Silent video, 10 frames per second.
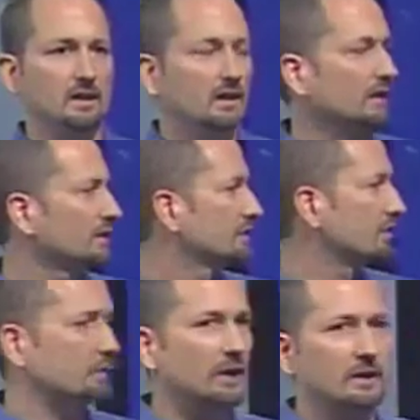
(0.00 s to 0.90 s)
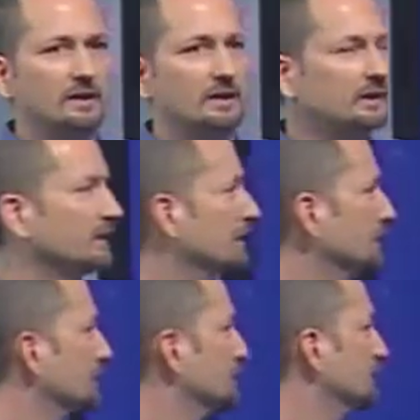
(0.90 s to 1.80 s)
All right, let's jump right in
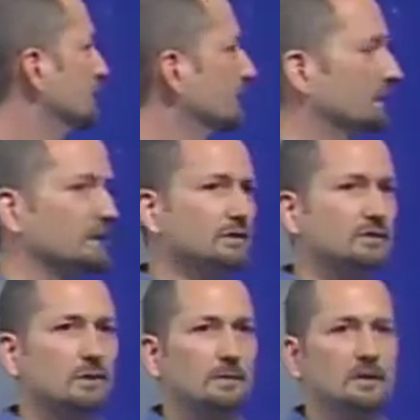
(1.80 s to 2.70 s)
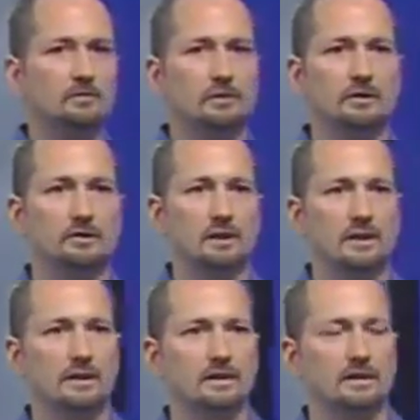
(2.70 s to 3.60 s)
and talk about the first slide.